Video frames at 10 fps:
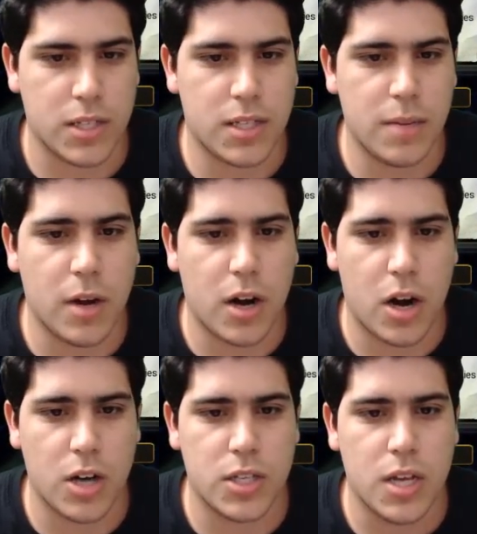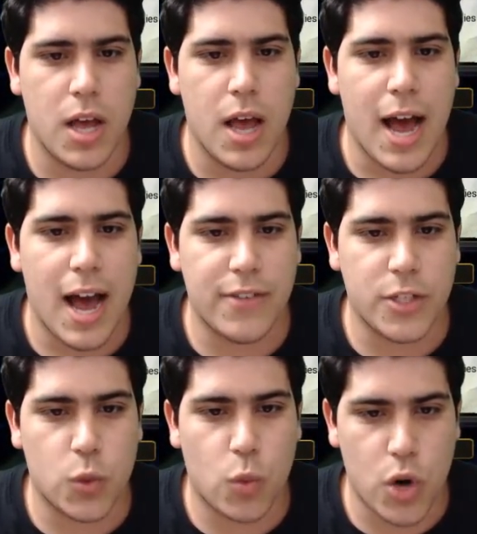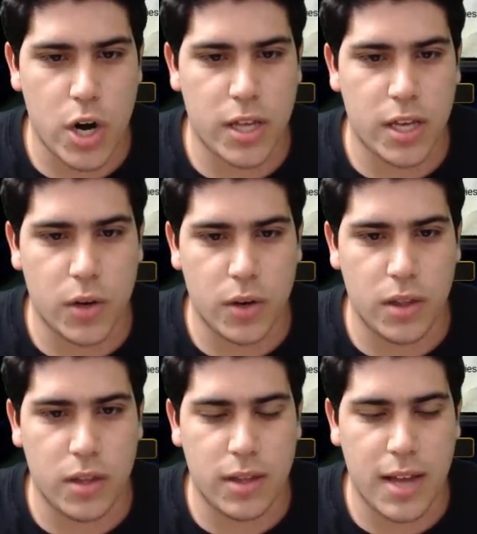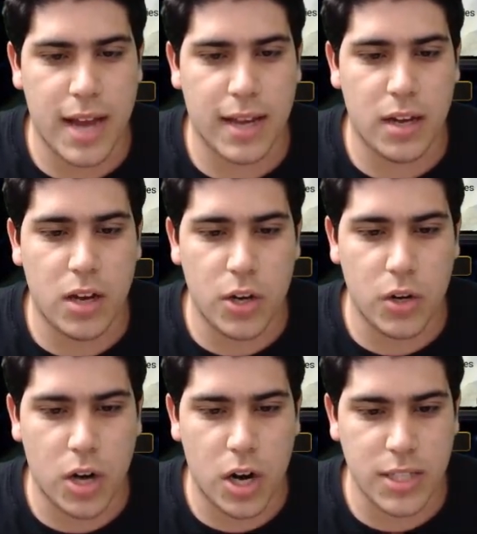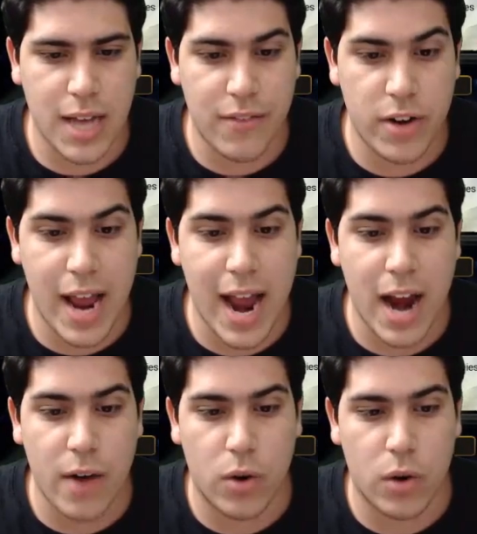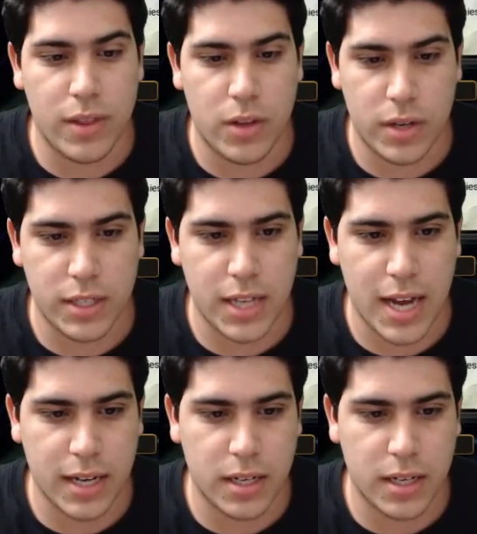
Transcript: Some cards have a sword here in the attack, and other cards have an arrow in their attack.